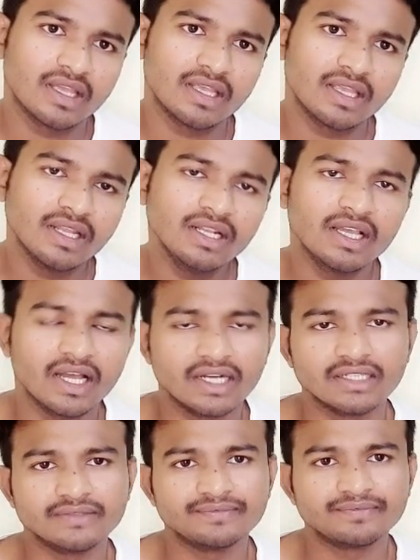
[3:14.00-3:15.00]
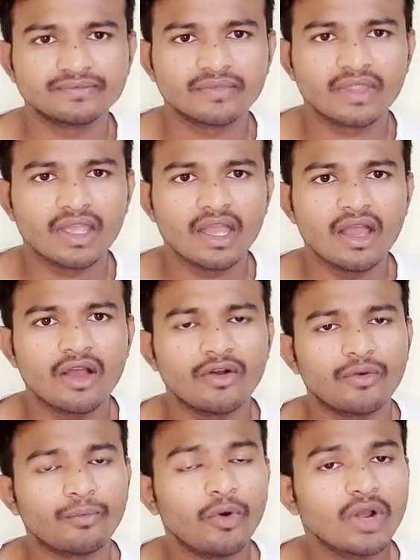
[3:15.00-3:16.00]
in GERD?
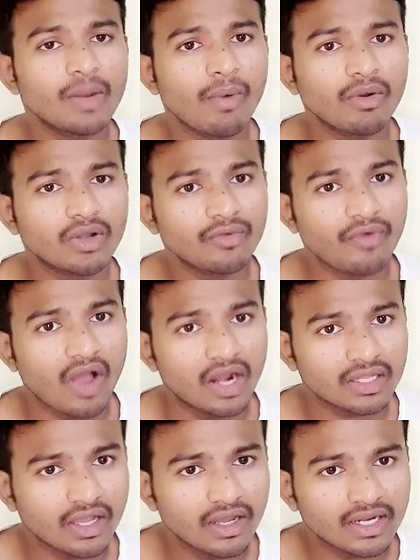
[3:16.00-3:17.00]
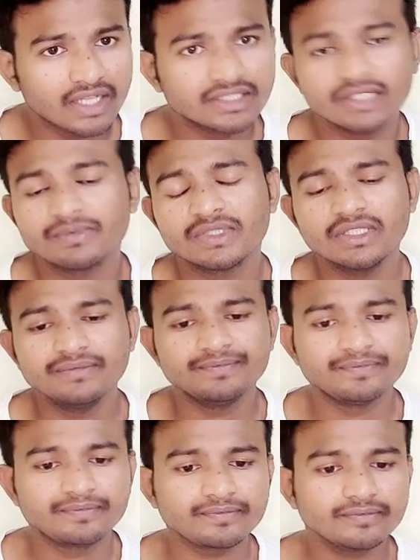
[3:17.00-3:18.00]
More amount of alcohol consumption,
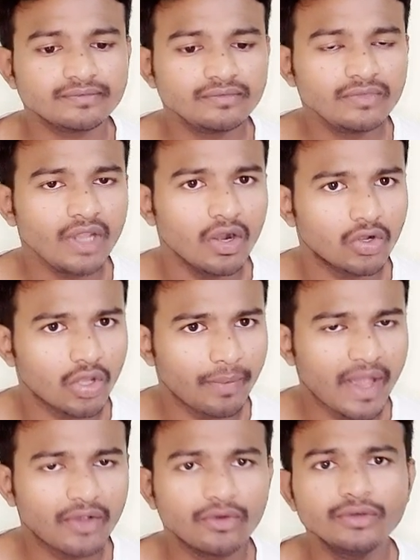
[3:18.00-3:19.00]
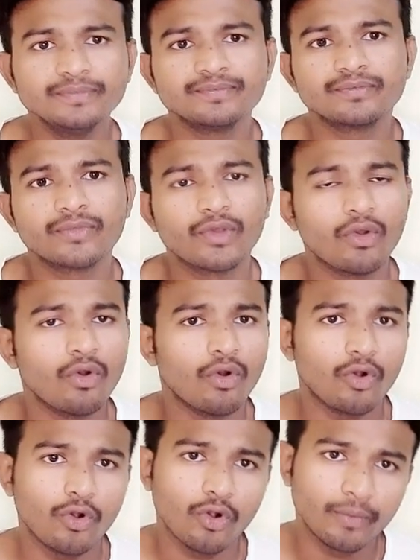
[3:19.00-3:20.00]
tobacco,
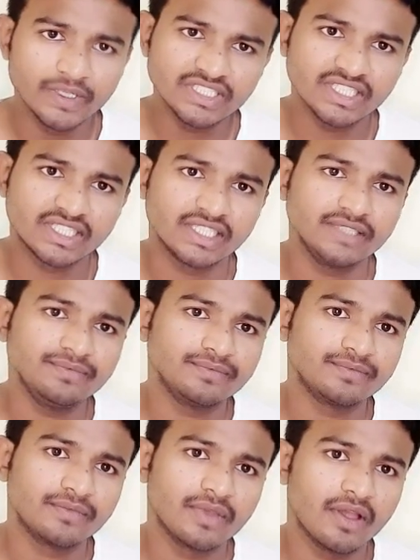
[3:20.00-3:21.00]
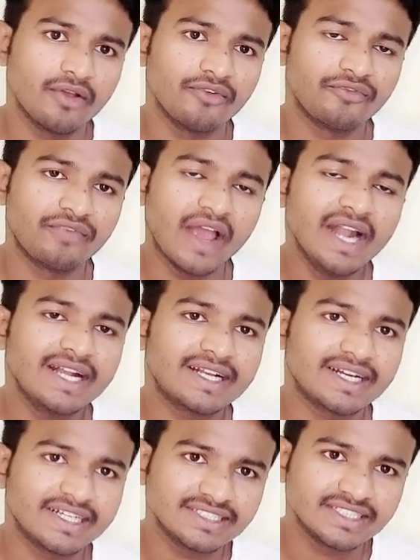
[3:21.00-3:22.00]
obesity,
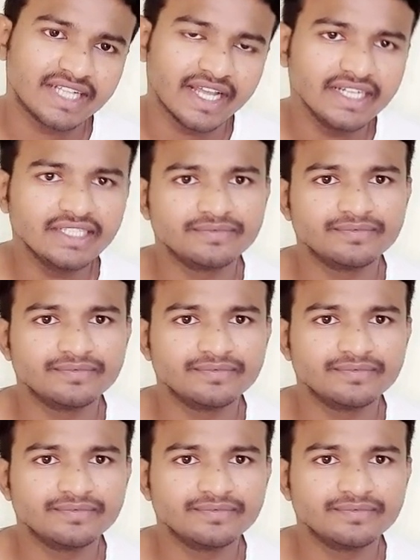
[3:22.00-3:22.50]
fat-rich diet,